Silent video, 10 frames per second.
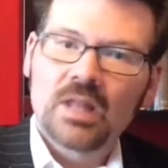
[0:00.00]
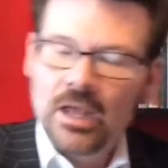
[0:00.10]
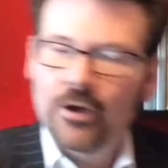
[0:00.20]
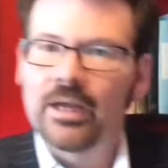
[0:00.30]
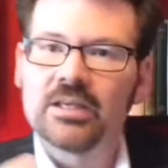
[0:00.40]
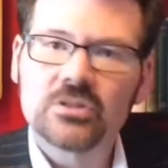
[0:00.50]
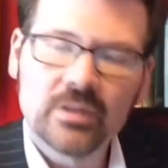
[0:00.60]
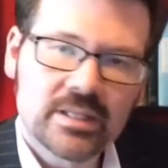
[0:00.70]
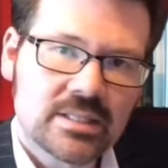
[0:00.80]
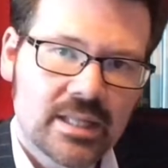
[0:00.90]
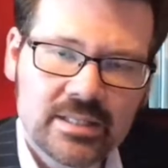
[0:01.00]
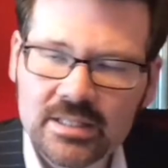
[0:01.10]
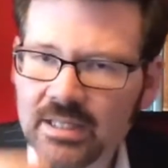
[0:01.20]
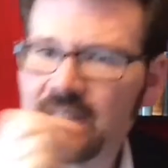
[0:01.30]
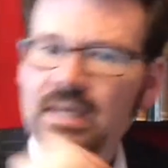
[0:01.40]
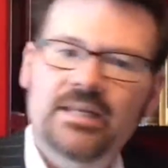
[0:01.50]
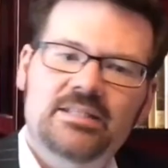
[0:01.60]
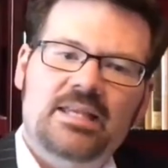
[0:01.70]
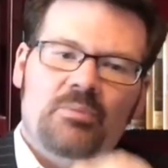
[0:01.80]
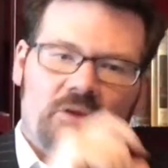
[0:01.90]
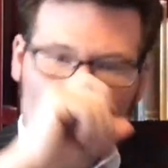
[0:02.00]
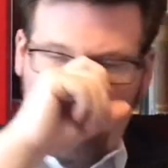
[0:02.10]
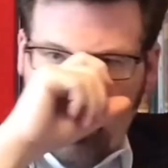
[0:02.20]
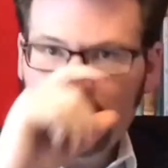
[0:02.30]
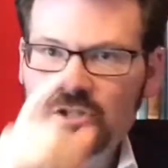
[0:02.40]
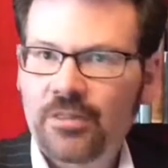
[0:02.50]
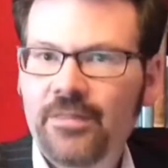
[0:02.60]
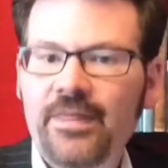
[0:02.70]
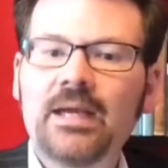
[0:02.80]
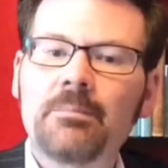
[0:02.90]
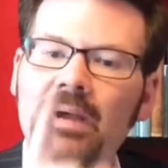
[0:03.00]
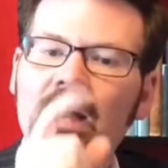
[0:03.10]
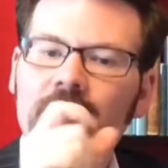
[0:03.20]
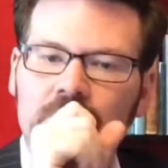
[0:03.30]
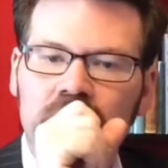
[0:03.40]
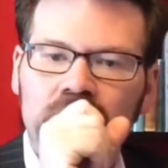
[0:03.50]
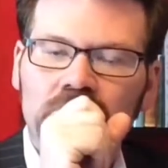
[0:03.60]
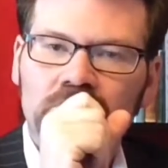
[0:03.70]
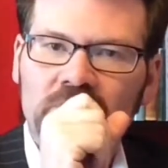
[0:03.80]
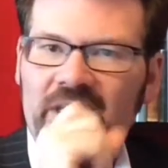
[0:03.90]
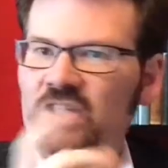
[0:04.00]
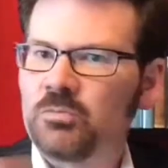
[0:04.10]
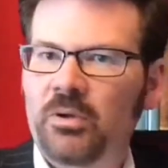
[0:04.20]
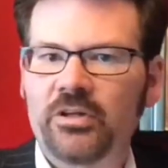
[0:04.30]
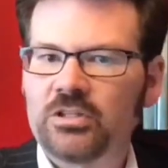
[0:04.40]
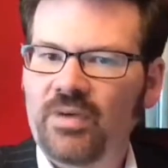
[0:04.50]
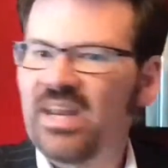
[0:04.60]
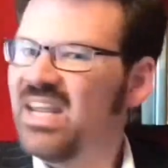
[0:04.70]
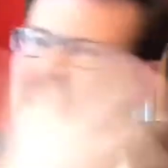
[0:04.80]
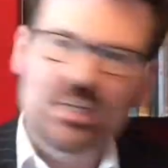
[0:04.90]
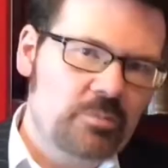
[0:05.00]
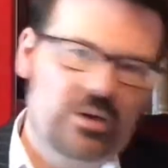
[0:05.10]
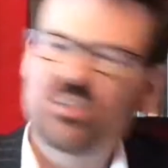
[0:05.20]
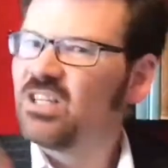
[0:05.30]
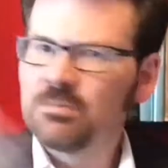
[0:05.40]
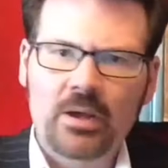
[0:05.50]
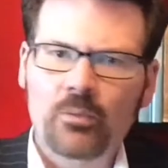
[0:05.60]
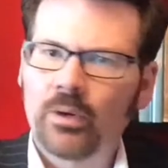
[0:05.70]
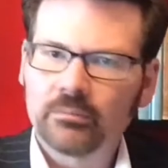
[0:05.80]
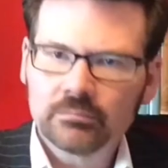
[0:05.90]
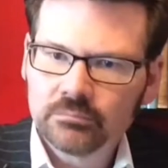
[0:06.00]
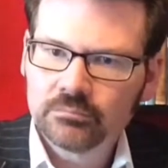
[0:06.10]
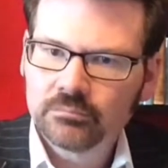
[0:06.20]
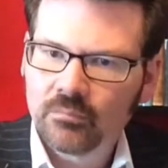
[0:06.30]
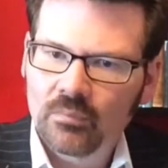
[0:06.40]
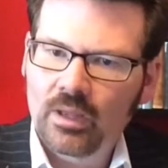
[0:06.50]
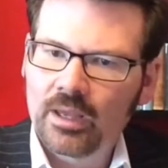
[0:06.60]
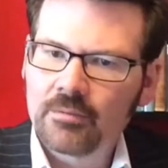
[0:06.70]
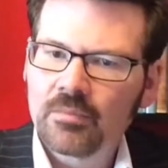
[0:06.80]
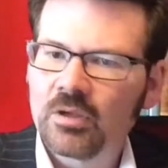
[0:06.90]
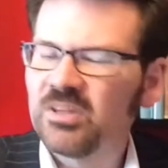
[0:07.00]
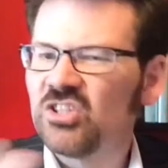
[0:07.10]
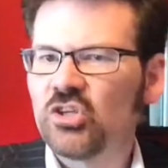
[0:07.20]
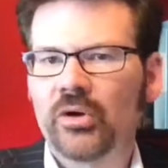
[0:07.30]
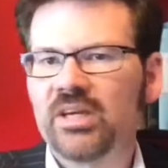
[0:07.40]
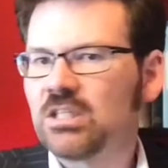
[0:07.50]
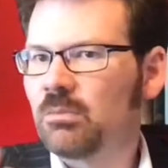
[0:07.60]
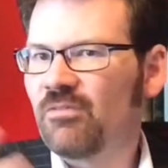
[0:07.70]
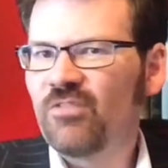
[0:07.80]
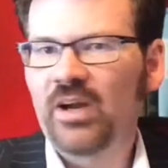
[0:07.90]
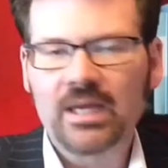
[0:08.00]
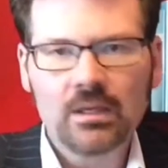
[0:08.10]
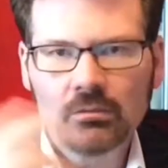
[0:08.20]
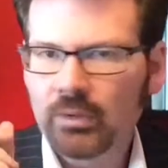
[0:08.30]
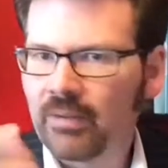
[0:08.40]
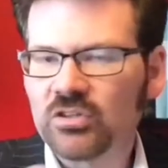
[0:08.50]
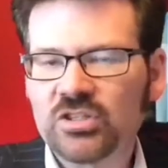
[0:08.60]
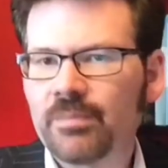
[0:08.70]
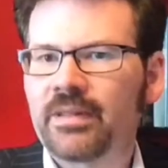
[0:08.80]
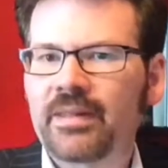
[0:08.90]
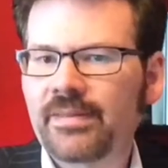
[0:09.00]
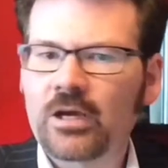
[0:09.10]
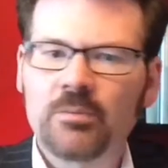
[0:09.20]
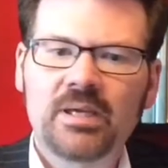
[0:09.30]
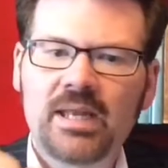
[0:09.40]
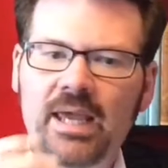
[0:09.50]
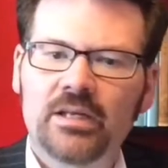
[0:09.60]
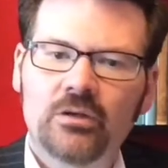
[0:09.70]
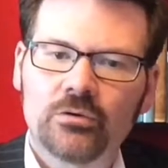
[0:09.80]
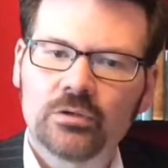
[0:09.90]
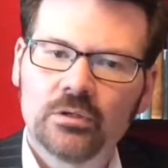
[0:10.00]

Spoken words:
Okay, so let's take an example here. I want you to think about an experience you've had, any experience, doesn't matter what. Okay, it could be serious, it could be funny, whatever, just something that could be an anecdote.